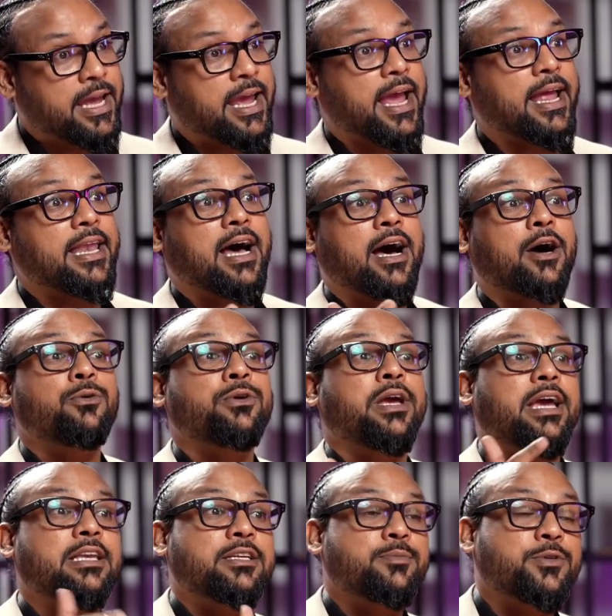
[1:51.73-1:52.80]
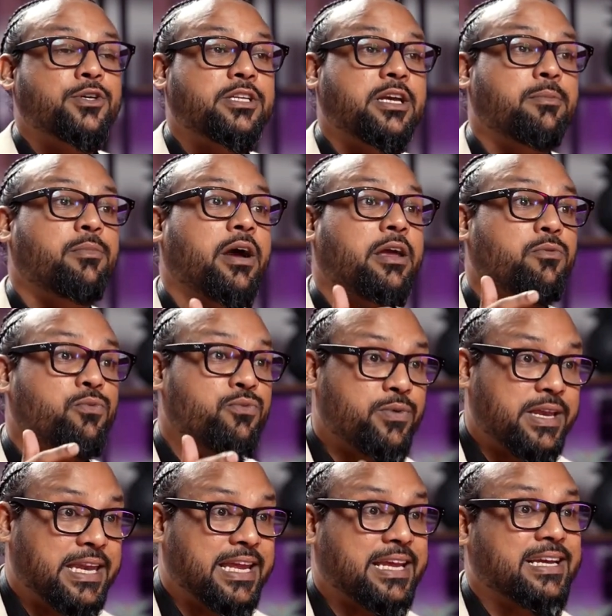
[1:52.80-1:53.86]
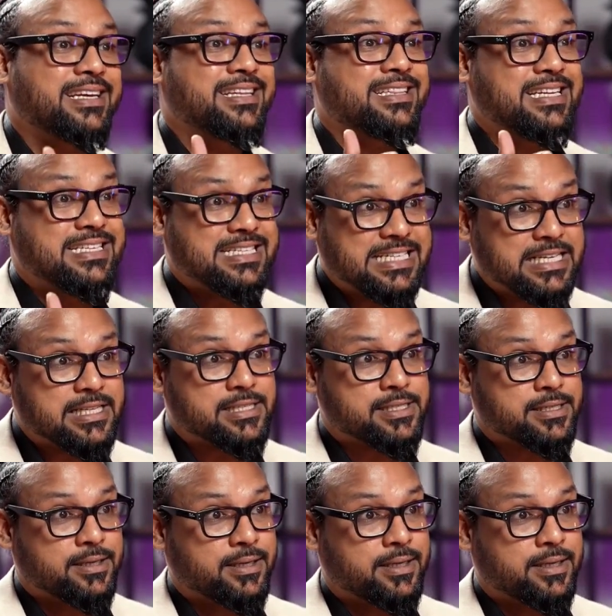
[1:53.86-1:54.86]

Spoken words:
and how you end up your day by winning the deals.